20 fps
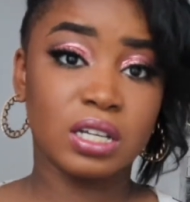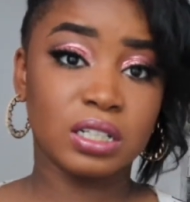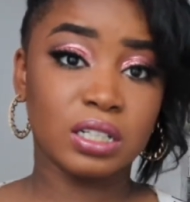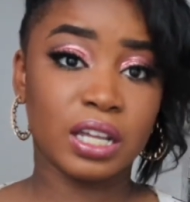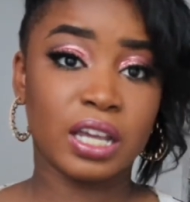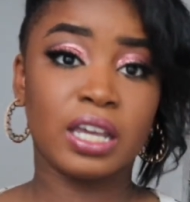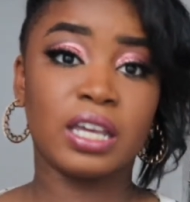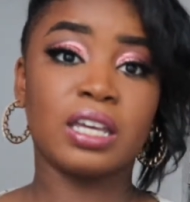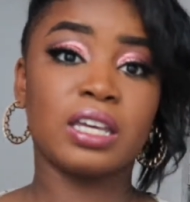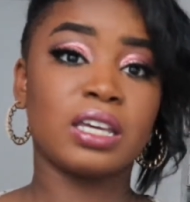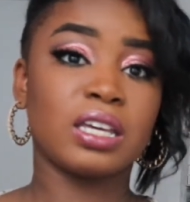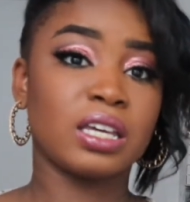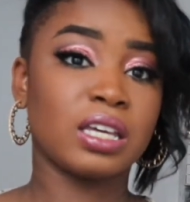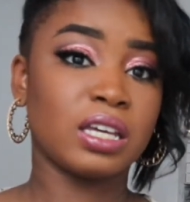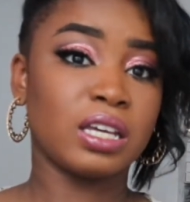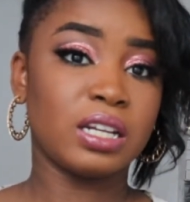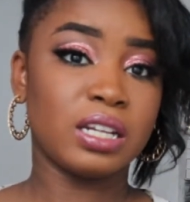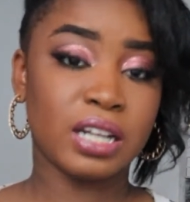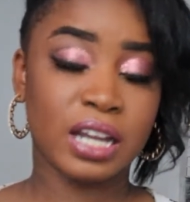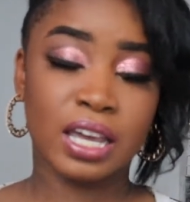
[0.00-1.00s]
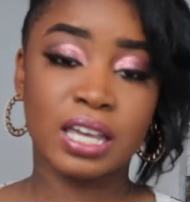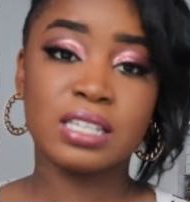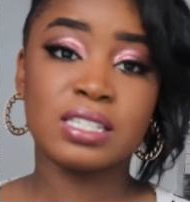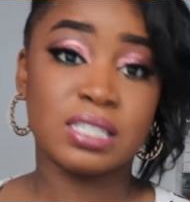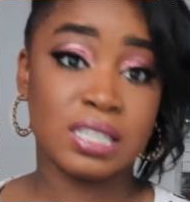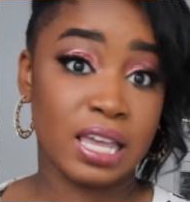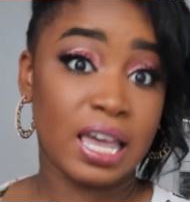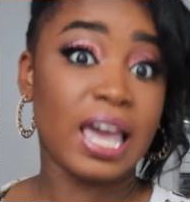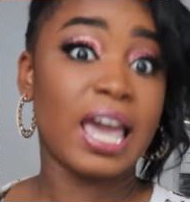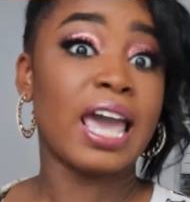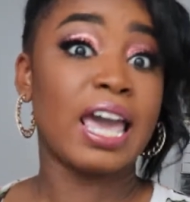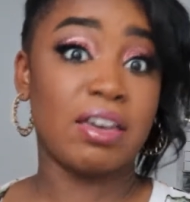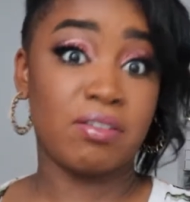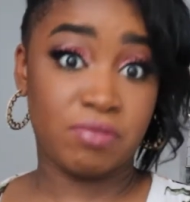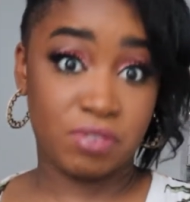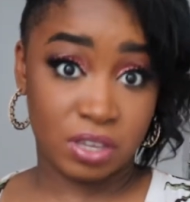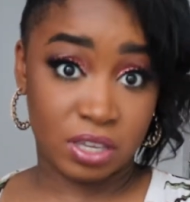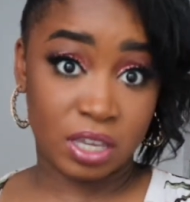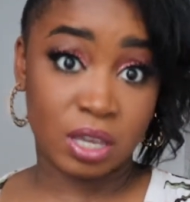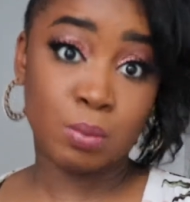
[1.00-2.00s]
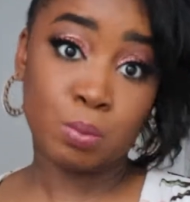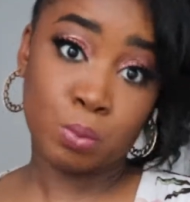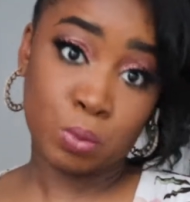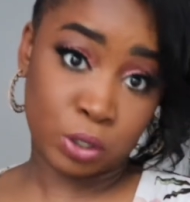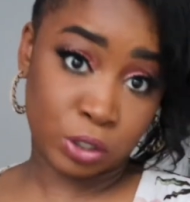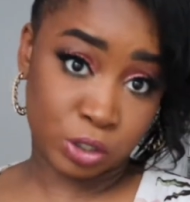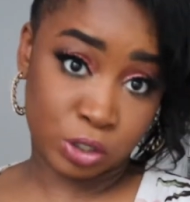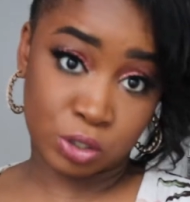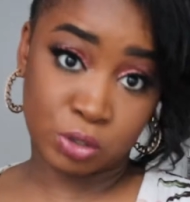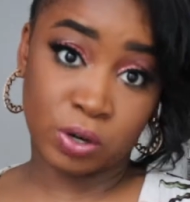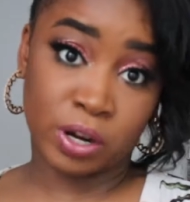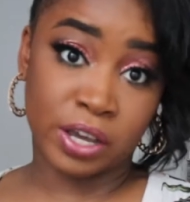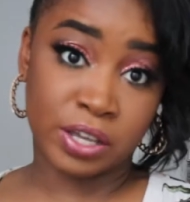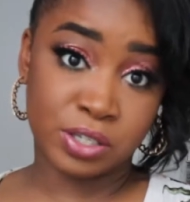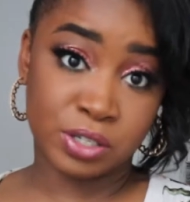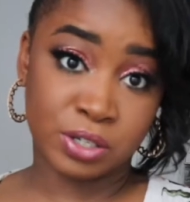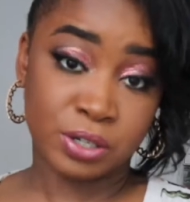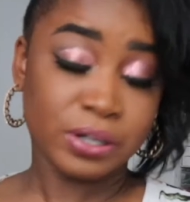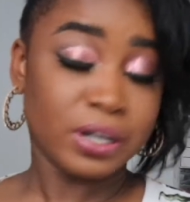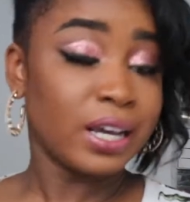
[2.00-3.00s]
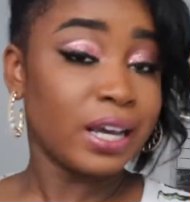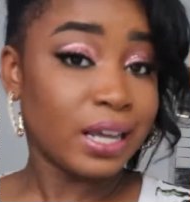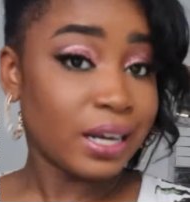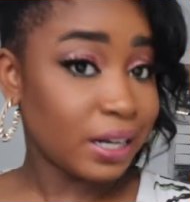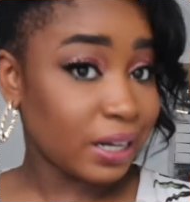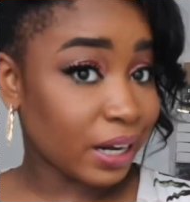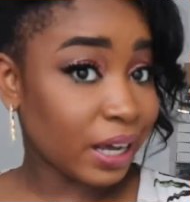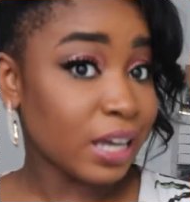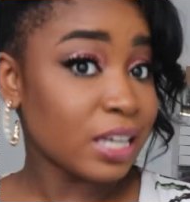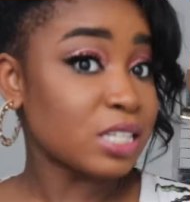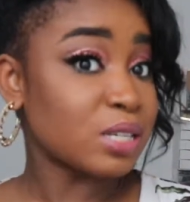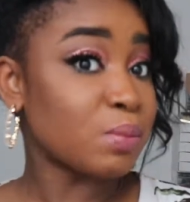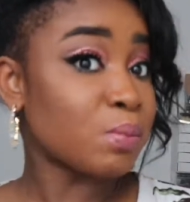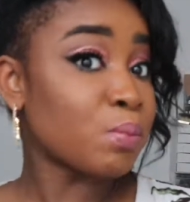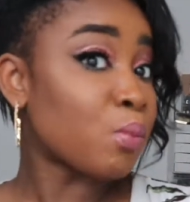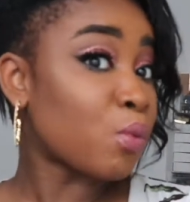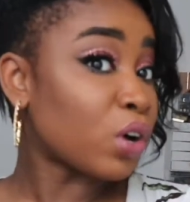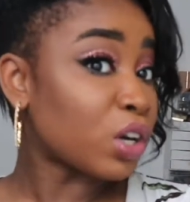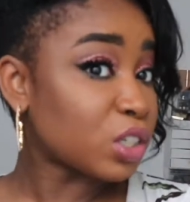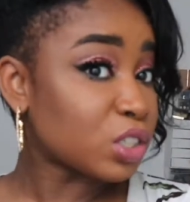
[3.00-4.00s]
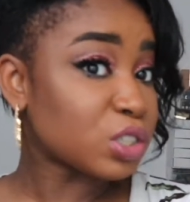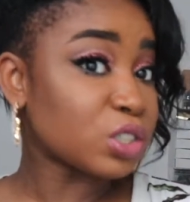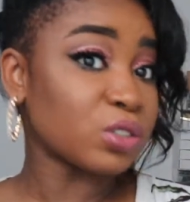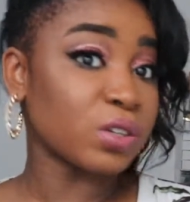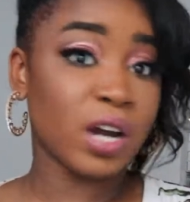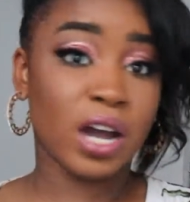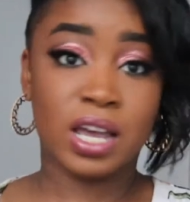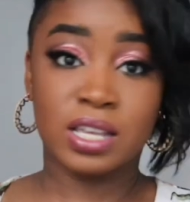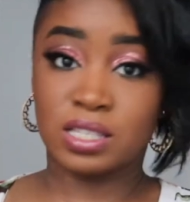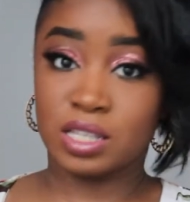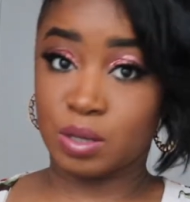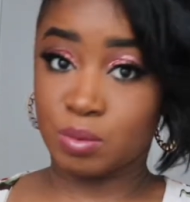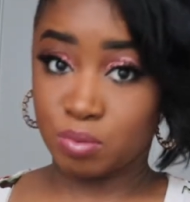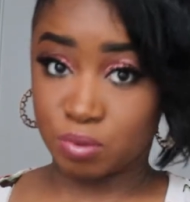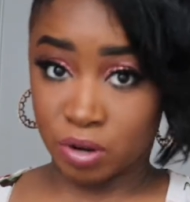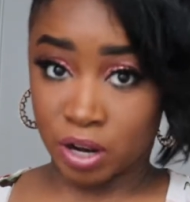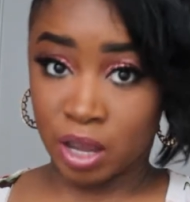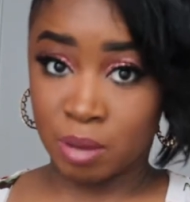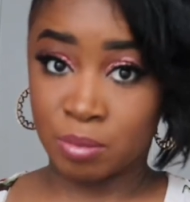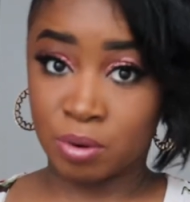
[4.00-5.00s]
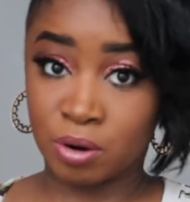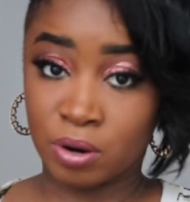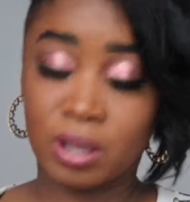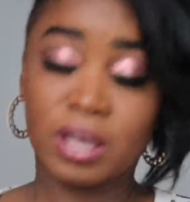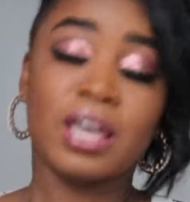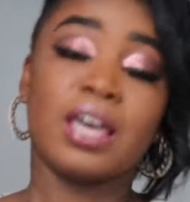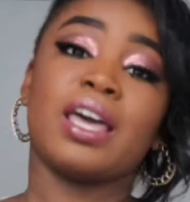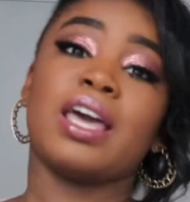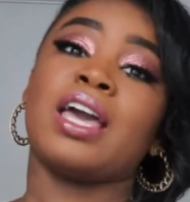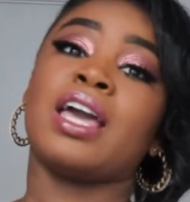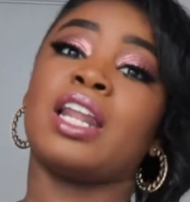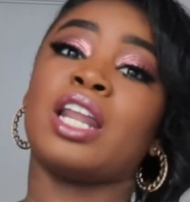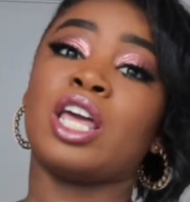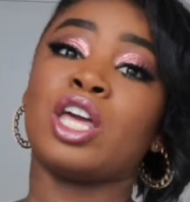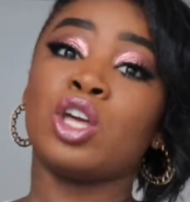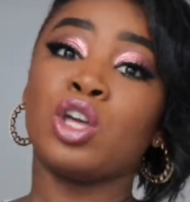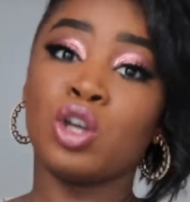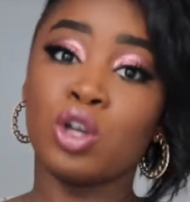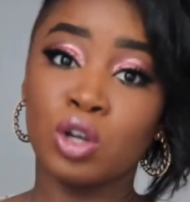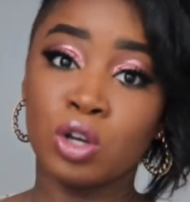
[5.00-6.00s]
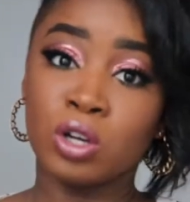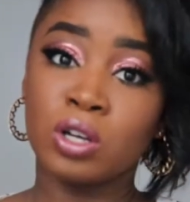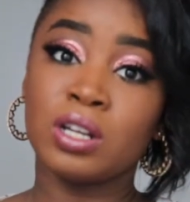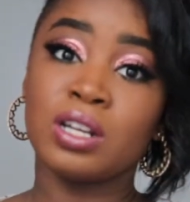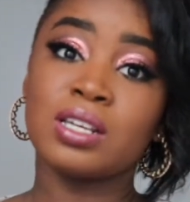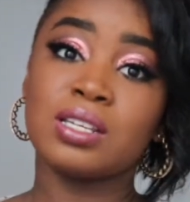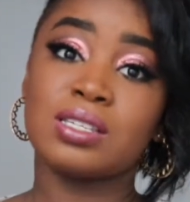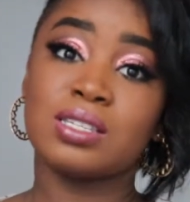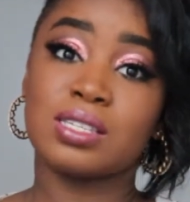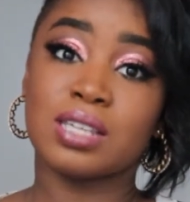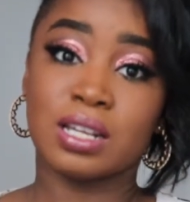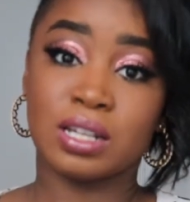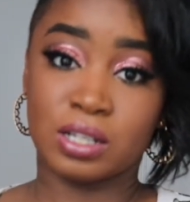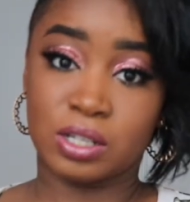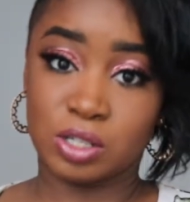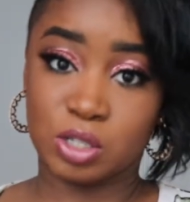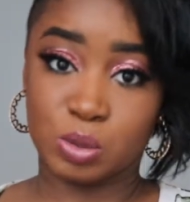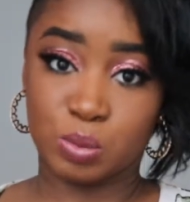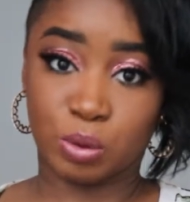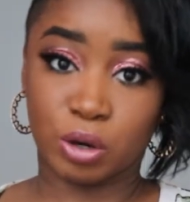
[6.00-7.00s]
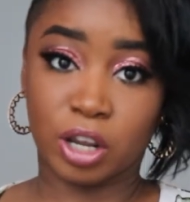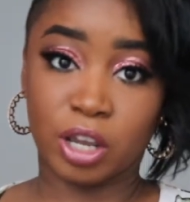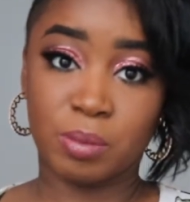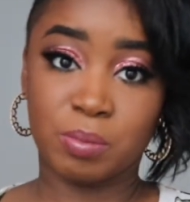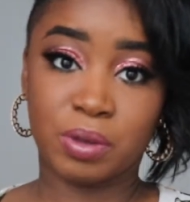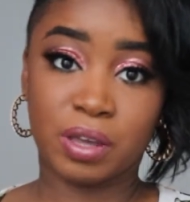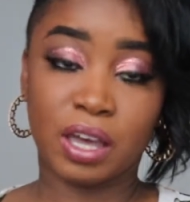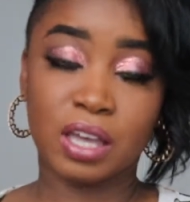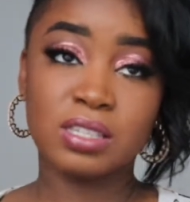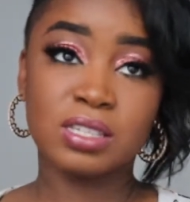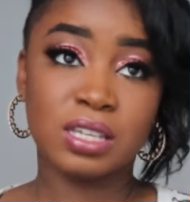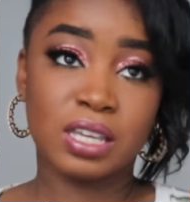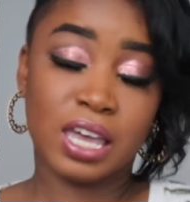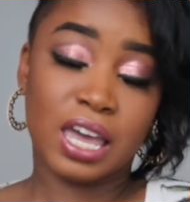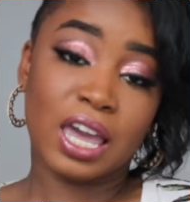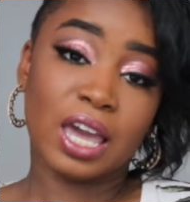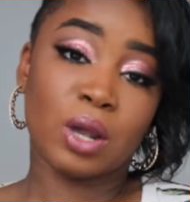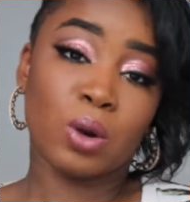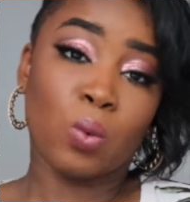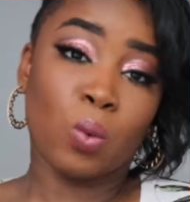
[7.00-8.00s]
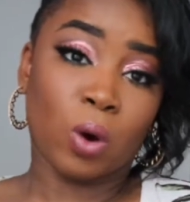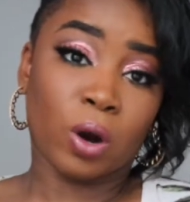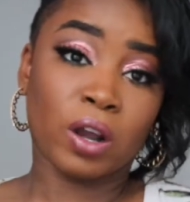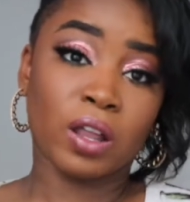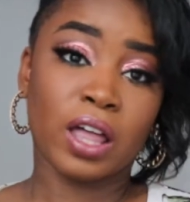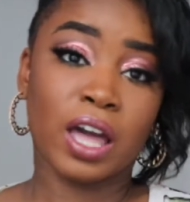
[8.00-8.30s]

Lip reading: Like, nice heavy moisturizer, nice moisturizing primer, and a good setting spray, because it can work.